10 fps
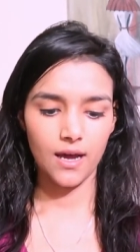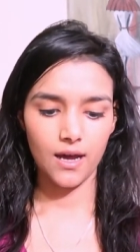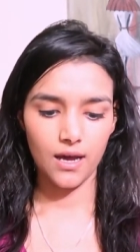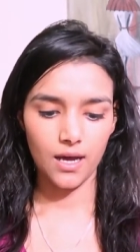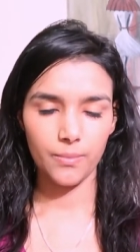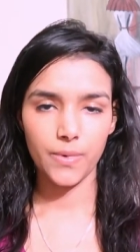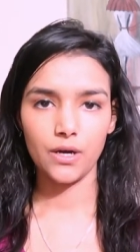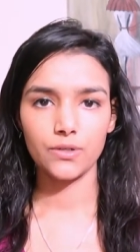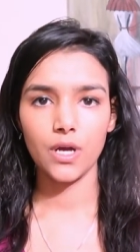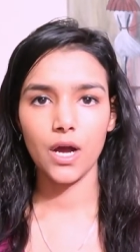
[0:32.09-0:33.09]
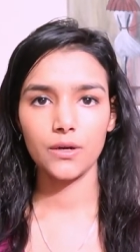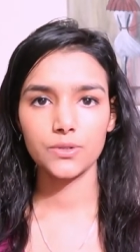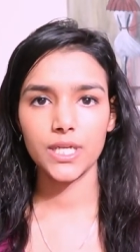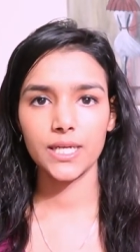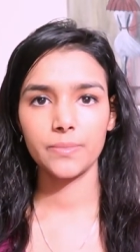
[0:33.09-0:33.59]
uh, about how
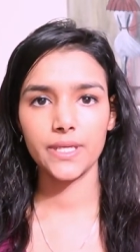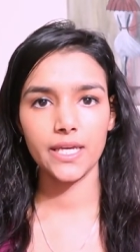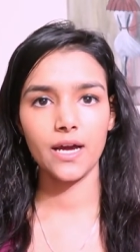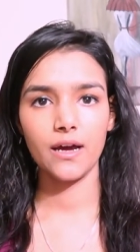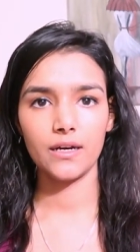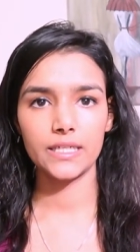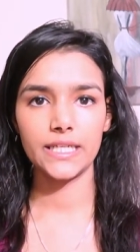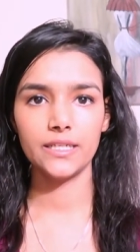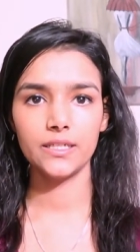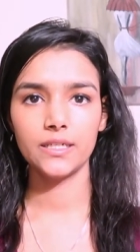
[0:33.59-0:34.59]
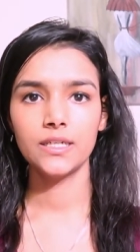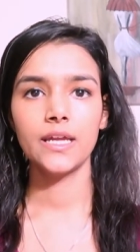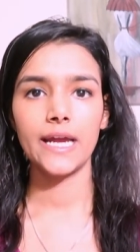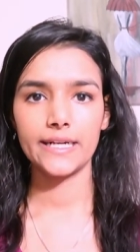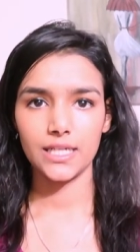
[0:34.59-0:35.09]
to get PR in
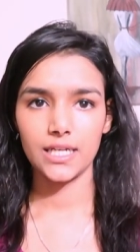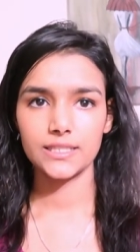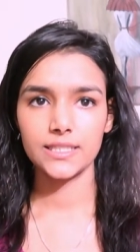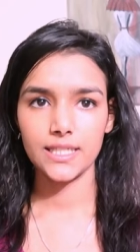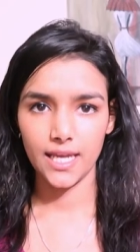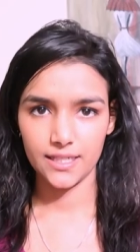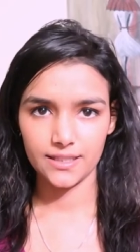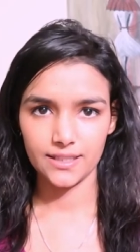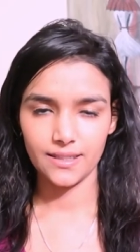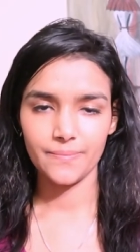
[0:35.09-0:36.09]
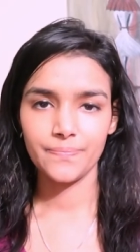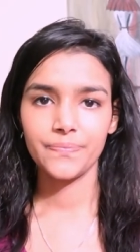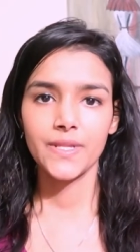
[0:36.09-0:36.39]
Atlantic Canada